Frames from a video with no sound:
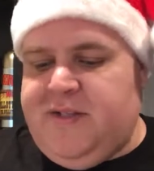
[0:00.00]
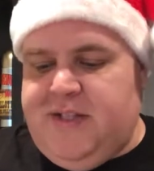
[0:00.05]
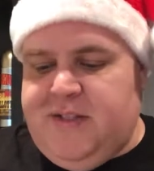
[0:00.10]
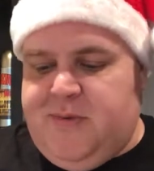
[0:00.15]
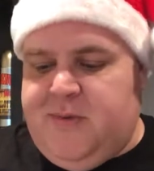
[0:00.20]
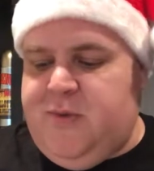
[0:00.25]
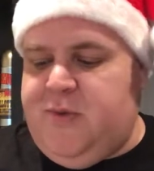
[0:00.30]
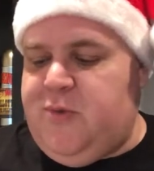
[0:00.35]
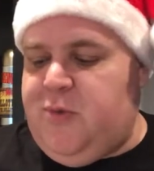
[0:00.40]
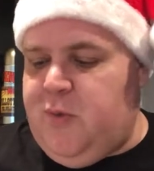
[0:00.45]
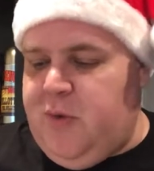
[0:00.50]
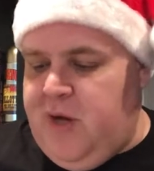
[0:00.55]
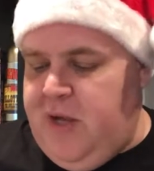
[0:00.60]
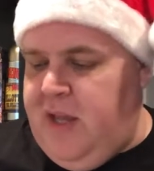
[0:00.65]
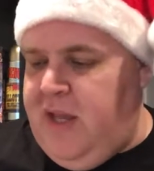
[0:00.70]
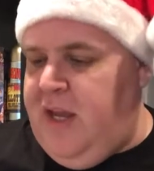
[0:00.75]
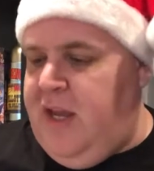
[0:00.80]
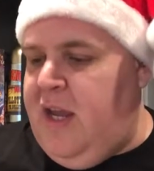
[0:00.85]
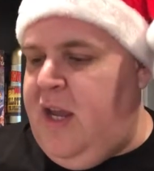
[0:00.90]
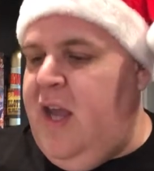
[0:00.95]
This was
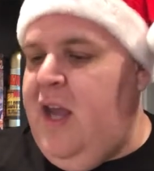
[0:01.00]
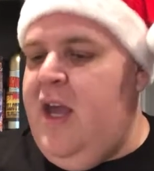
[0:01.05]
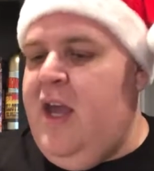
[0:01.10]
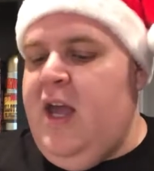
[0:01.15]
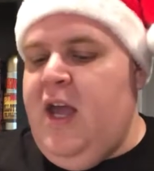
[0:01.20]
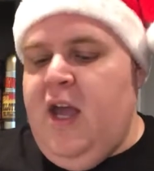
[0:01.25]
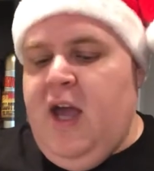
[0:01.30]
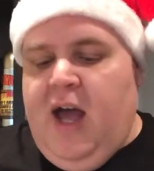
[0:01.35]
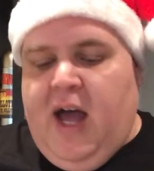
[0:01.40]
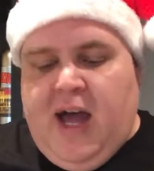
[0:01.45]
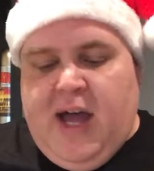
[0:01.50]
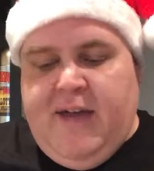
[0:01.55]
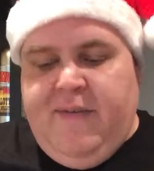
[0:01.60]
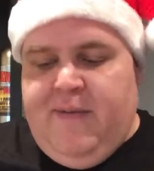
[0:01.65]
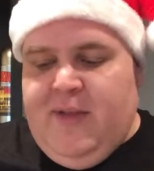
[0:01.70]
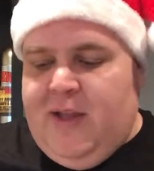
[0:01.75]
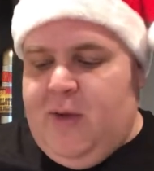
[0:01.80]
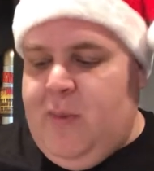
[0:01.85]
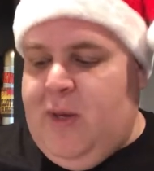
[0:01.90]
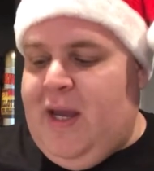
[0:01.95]
really, I
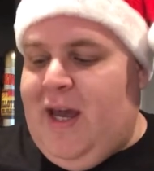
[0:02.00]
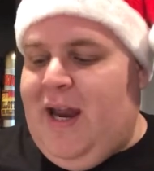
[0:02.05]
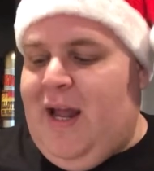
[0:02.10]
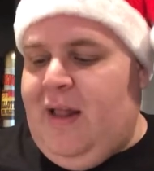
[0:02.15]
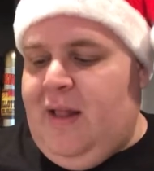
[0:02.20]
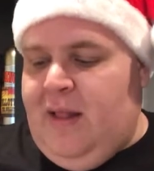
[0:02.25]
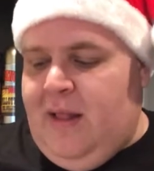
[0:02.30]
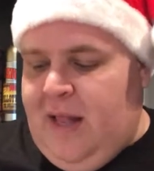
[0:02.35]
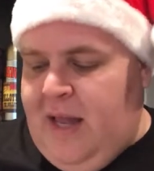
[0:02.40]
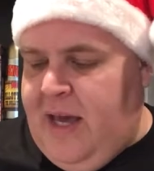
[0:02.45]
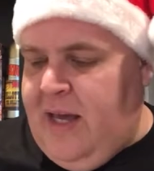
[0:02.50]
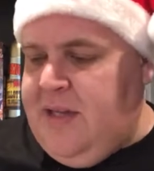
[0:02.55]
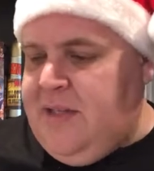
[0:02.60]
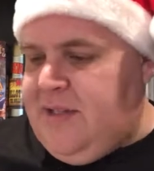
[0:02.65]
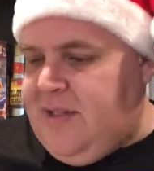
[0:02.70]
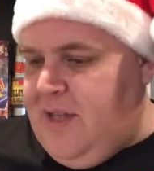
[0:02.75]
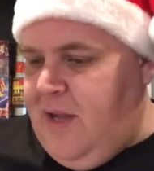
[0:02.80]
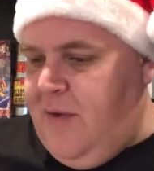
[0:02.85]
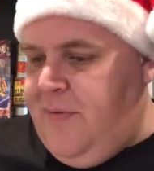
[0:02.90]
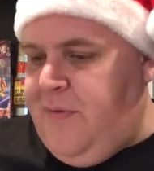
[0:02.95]
feel like we got a lot of
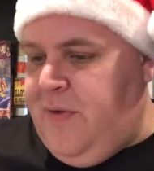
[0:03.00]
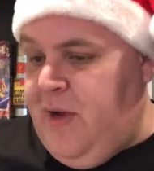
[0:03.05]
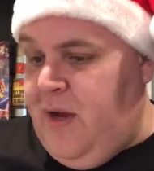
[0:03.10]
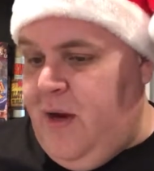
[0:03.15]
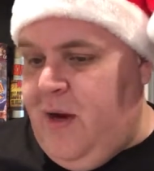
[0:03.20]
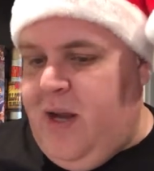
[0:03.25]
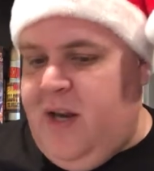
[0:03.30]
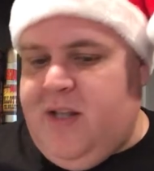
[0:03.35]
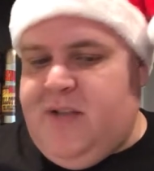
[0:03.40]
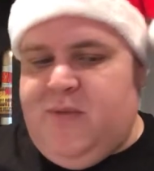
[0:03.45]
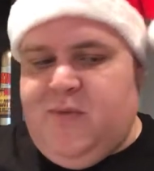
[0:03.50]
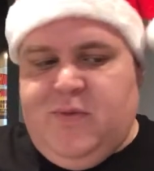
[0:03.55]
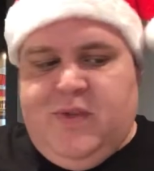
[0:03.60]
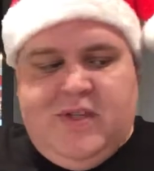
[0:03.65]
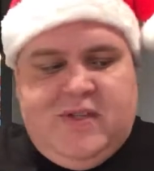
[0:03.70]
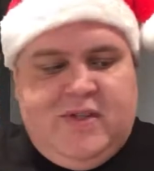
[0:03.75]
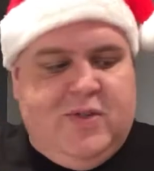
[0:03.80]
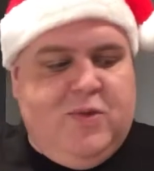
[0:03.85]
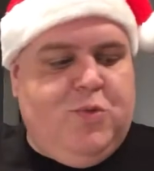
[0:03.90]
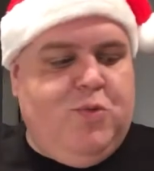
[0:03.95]
stuff here, and
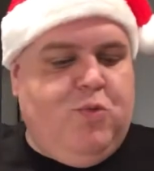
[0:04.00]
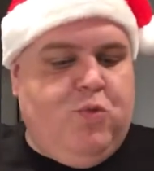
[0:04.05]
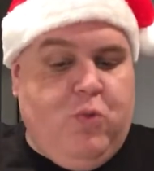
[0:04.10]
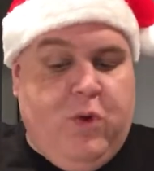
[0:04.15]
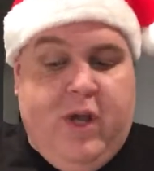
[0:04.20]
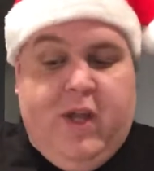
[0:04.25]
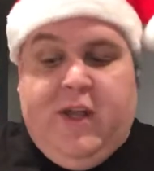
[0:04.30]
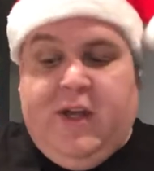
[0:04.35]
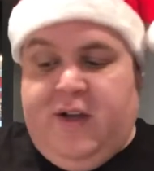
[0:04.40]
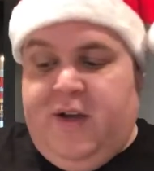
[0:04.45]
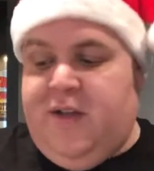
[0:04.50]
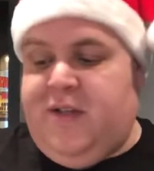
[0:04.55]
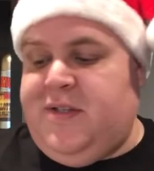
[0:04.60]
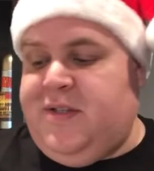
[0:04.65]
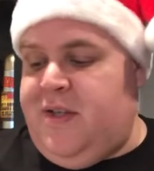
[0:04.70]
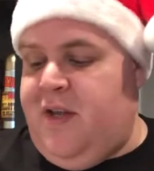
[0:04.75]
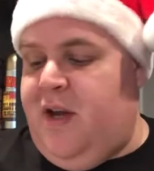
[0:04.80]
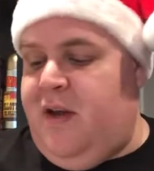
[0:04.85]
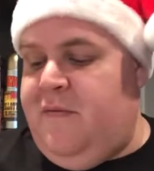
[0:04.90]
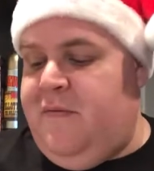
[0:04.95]
this is really good
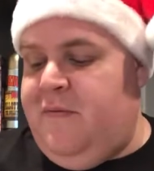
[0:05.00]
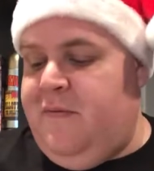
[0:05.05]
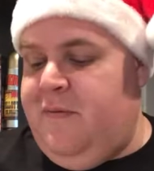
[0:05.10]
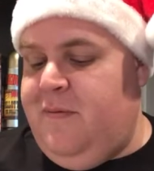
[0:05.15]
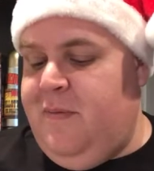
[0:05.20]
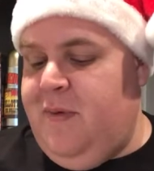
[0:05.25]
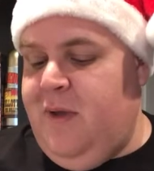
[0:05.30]
stuff.